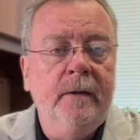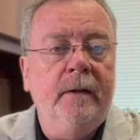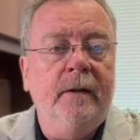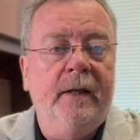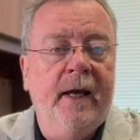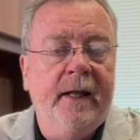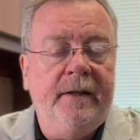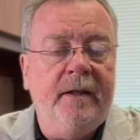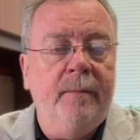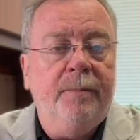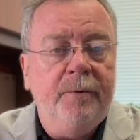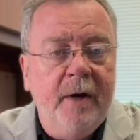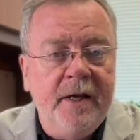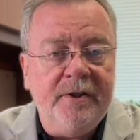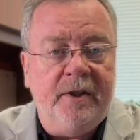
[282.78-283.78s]
that the
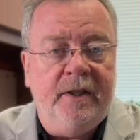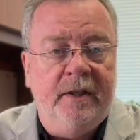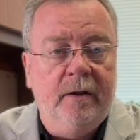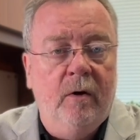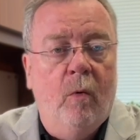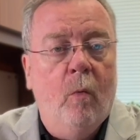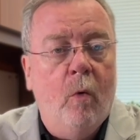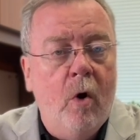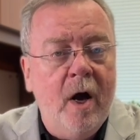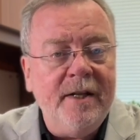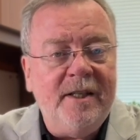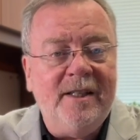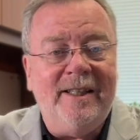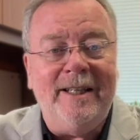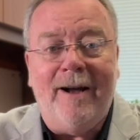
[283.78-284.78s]
president
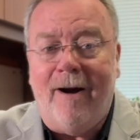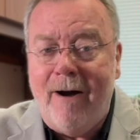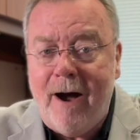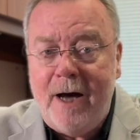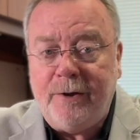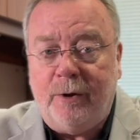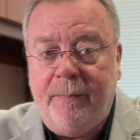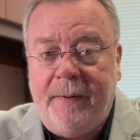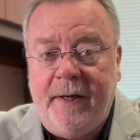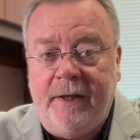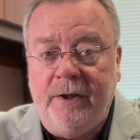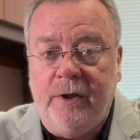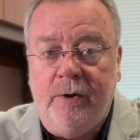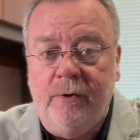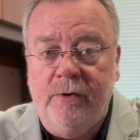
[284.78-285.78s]
wants the
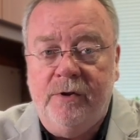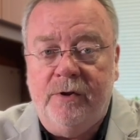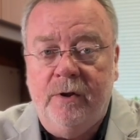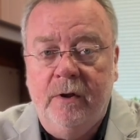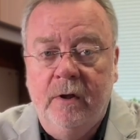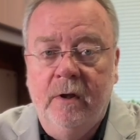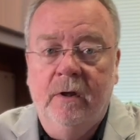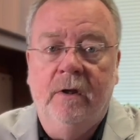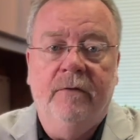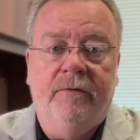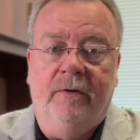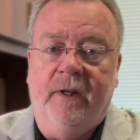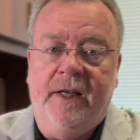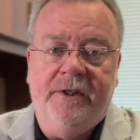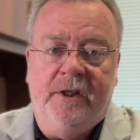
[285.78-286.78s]
Autopen used
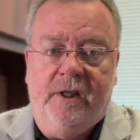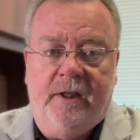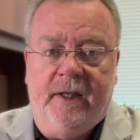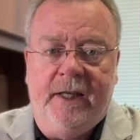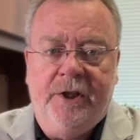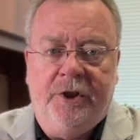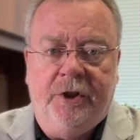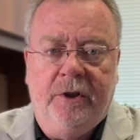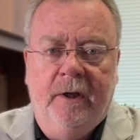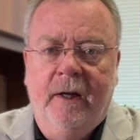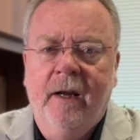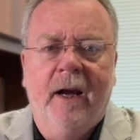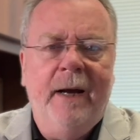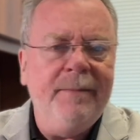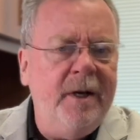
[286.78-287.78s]
for legislation.
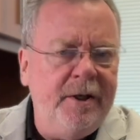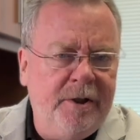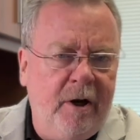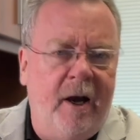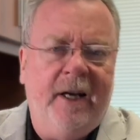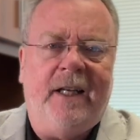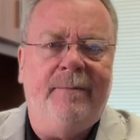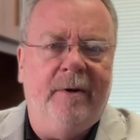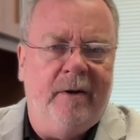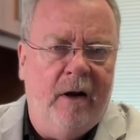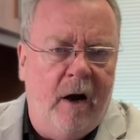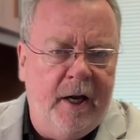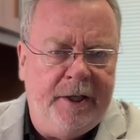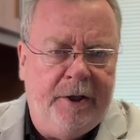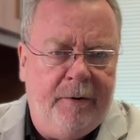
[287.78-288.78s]
I'm not talking about
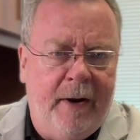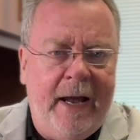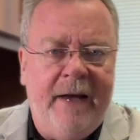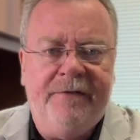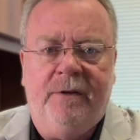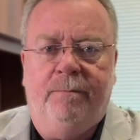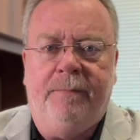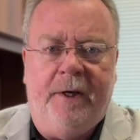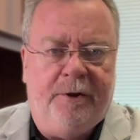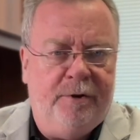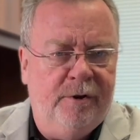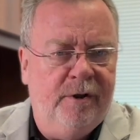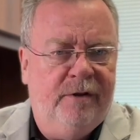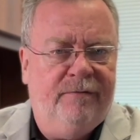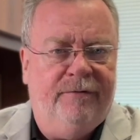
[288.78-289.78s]
autographs,
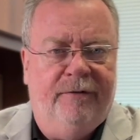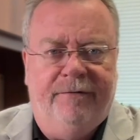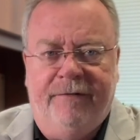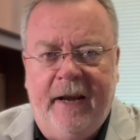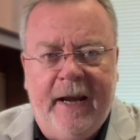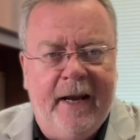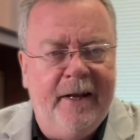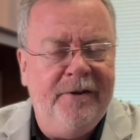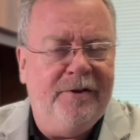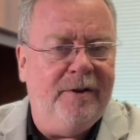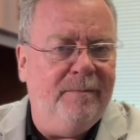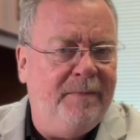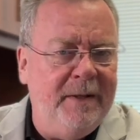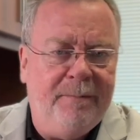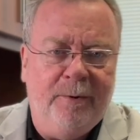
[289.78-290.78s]
pictures for fans
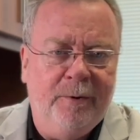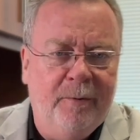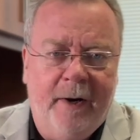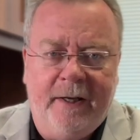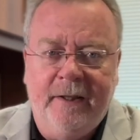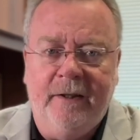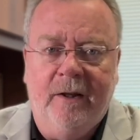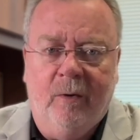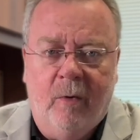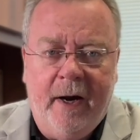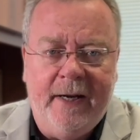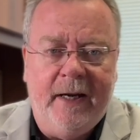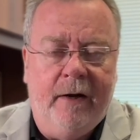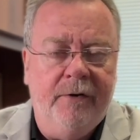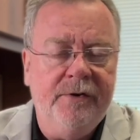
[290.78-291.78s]
and people who write into the
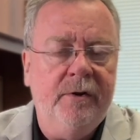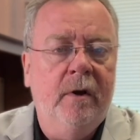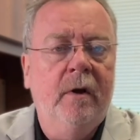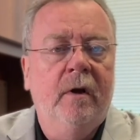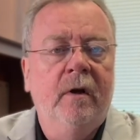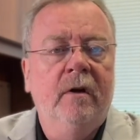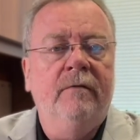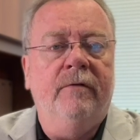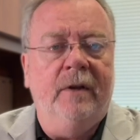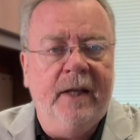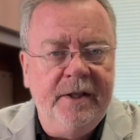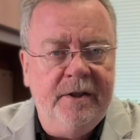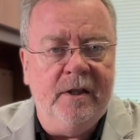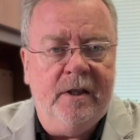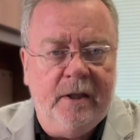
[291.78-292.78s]
White House. For
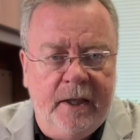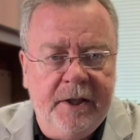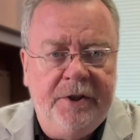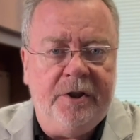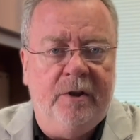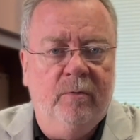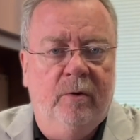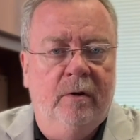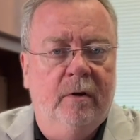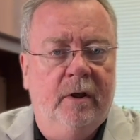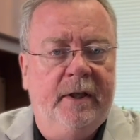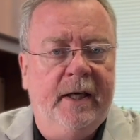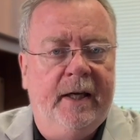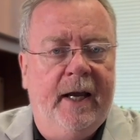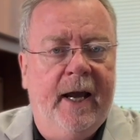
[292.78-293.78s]
legislation we're
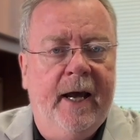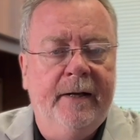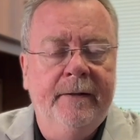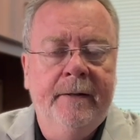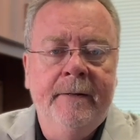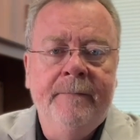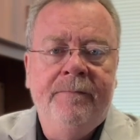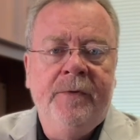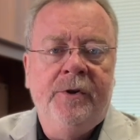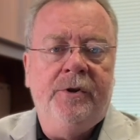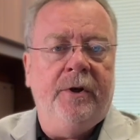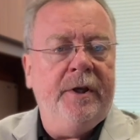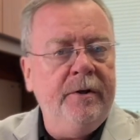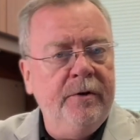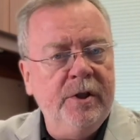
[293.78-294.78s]
looking at.
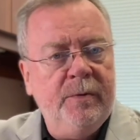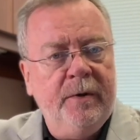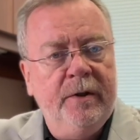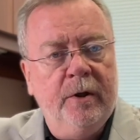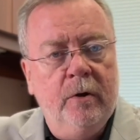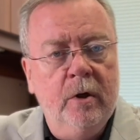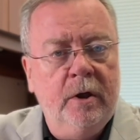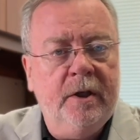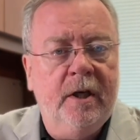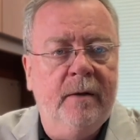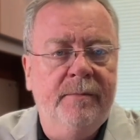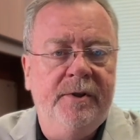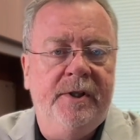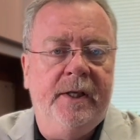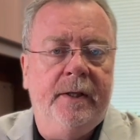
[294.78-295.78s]
So here's where the hook
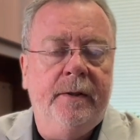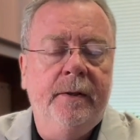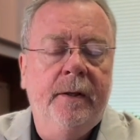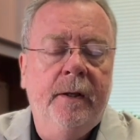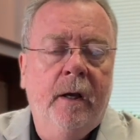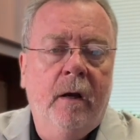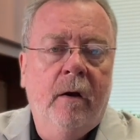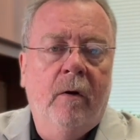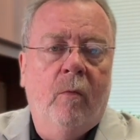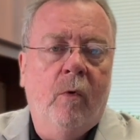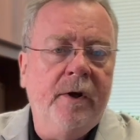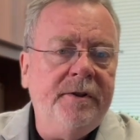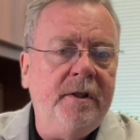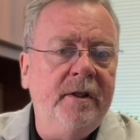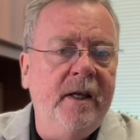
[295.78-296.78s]
comes in.
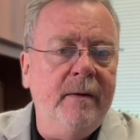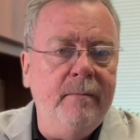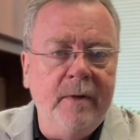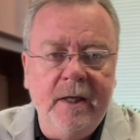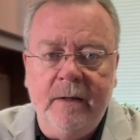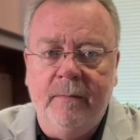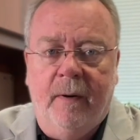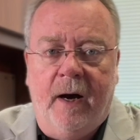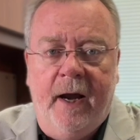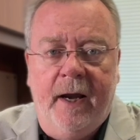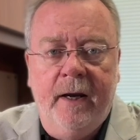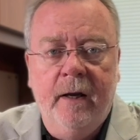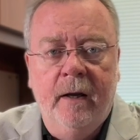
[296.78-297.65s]
What do they mean by